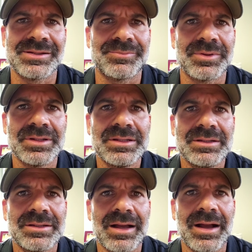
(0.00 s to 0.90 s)
simple.
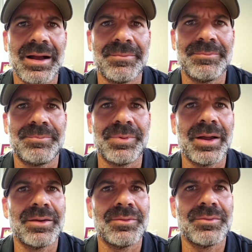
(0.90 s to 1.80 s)

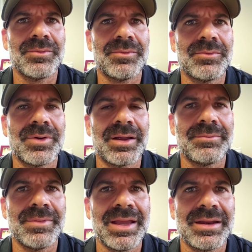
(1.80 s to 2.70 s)
But
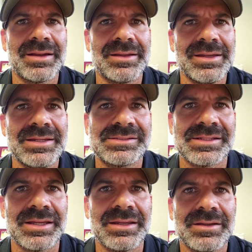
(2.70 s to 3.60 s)
what made it
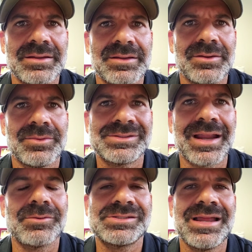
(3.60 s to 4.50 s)
easy was
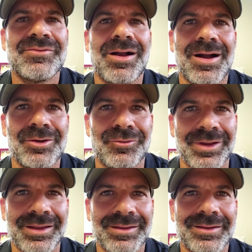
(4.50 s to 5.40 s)
that I was never
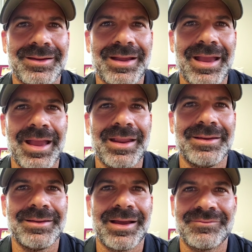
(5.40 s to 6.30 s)
hungry.
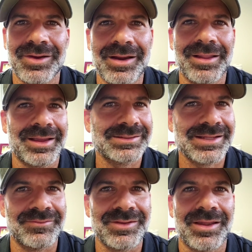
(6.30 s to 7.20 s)
And I've done it, like I
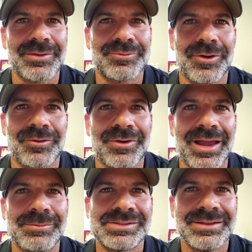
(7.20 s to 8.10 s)
said, I've done other
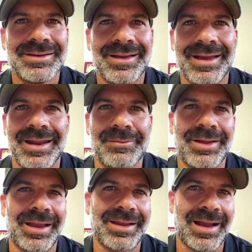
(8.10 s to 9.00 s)
programs, and I'm
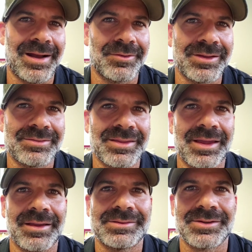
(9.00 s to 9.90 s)
like counting
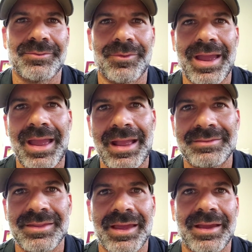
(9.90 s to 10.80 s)
things or
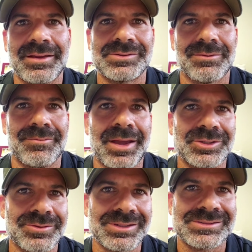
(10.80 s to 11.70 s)
weighing things or
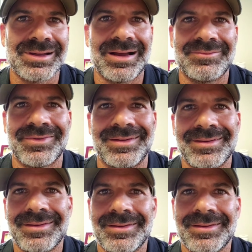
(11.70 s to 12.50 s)
measuring stuff. And,